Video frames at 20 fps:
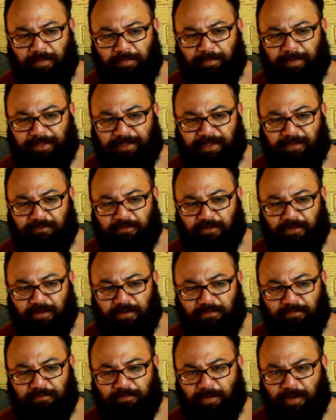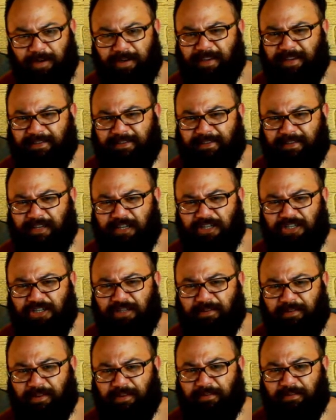believer in
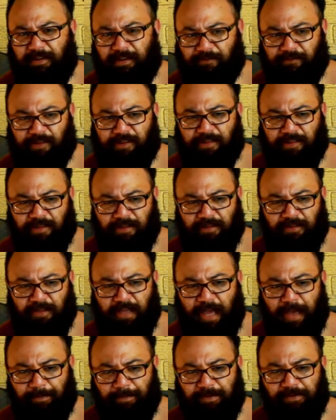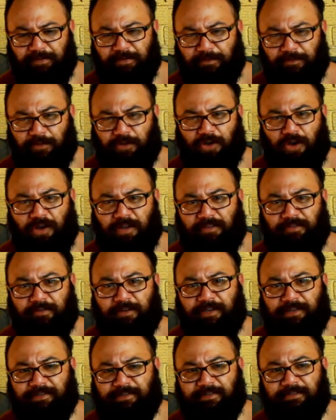predestination, that everything happens for God's
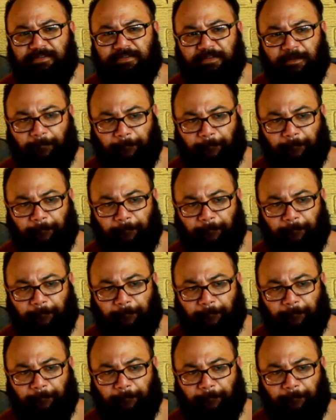reasons.